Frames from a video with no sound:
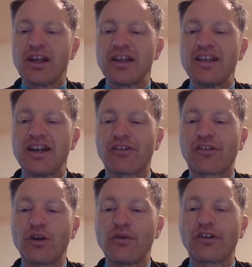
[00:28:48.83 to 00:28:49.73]
Yeah,
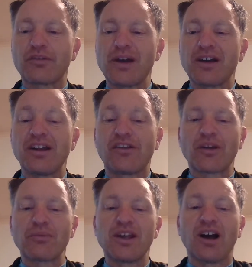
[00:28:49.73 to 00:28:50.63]
surface mount is
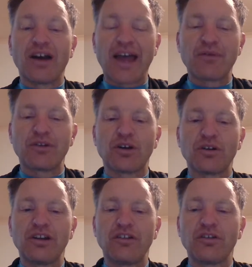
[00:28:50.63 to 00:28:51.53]
something I haven't got
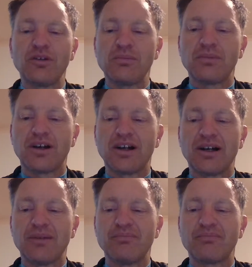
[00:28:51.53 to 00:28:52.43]
into.
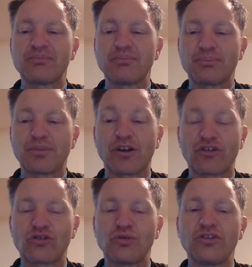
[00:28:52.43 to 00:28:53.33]
I
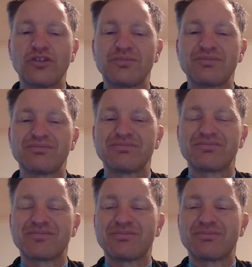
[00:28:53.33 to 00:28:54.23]
should,
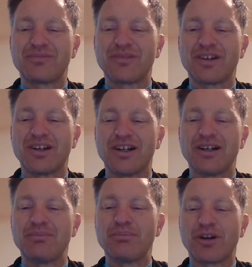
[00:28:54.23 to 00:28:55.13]

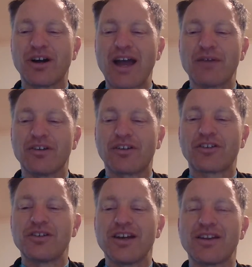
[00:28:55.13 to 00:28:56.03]
but I haven't.
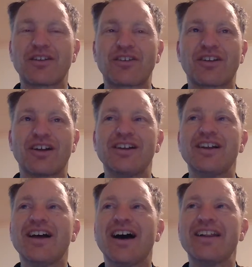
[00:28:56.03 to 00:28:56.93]
So yeah, that's
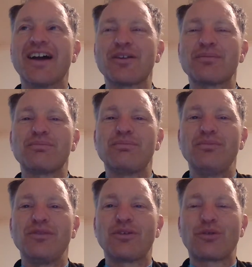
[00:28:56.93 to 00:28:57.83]
another
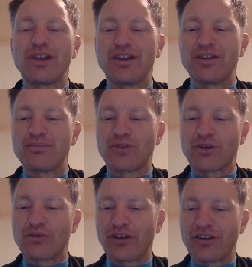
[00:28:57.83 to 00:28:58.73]
thing in the
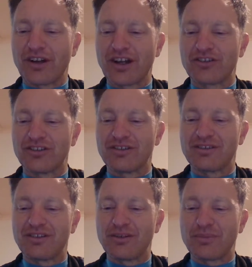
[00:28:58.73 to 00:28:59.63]
procrastination
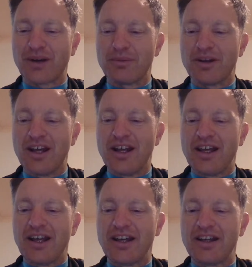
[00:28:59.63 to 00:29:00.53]
department.
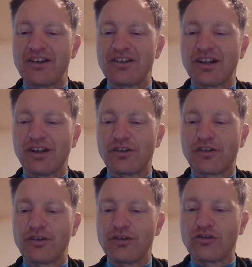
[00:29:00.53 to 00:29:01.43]
And hello
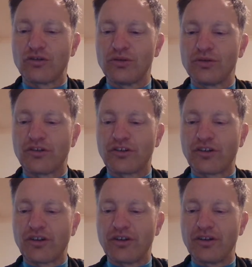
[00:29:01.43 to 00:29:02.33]
to George,
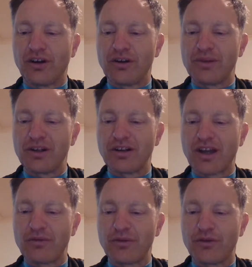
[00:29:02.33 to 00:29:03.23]
the 9 meter
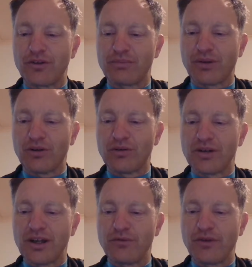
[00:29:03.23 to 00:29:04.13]
Haverford pole
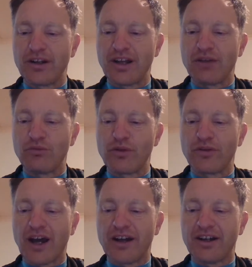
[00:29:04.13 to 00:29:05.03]
and fed and with
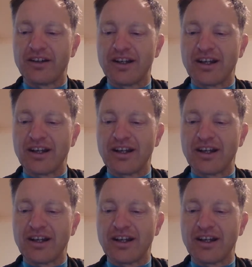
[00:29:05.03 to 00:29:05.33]
an Anan. Yeah,